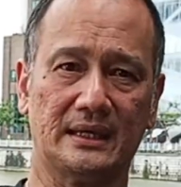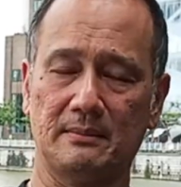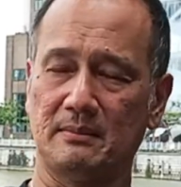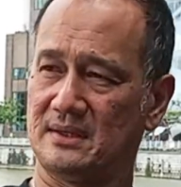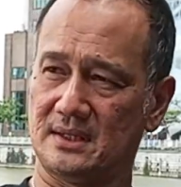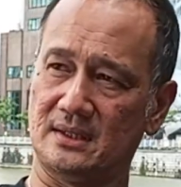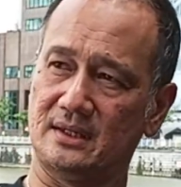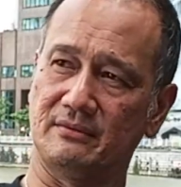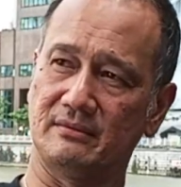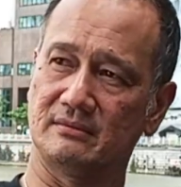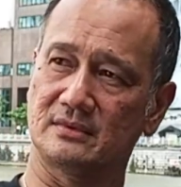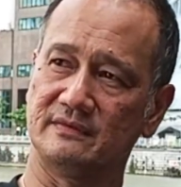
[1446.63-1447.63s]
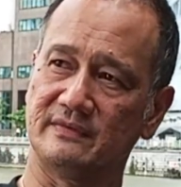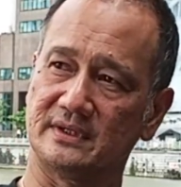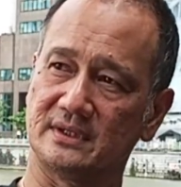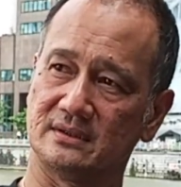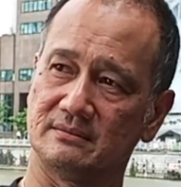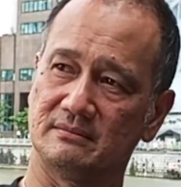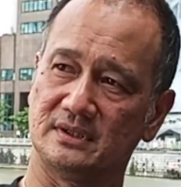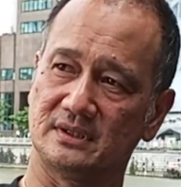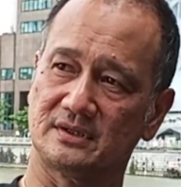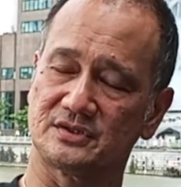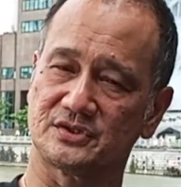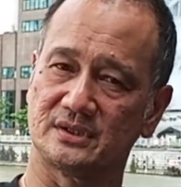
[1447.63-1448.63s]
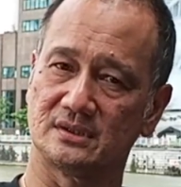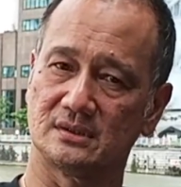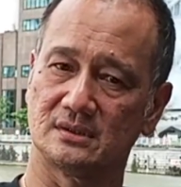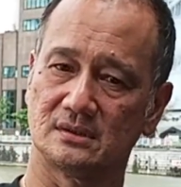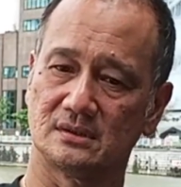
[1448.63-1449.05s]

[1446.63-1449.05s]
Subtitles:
I came back that night, converted to be a Christian.